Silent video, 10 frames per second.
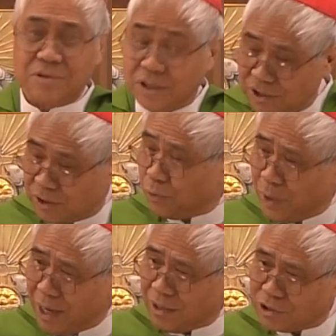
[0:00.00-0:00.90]
He is the
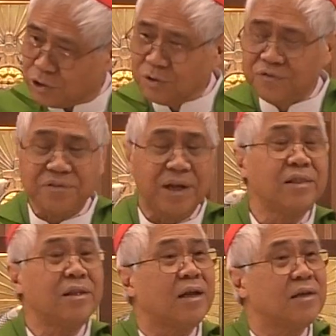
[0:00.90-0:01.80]
way, the truth,
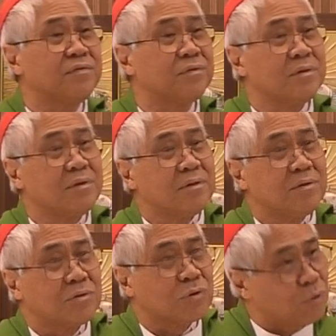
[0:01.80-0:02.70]
and the life.
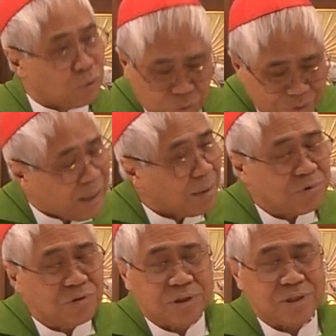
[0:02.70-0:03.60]
So do we come
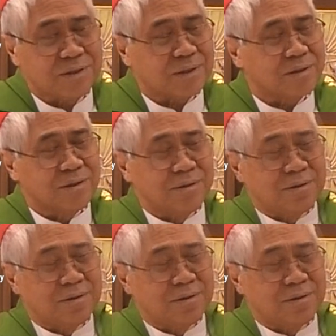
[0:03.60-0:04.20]
to Jesus?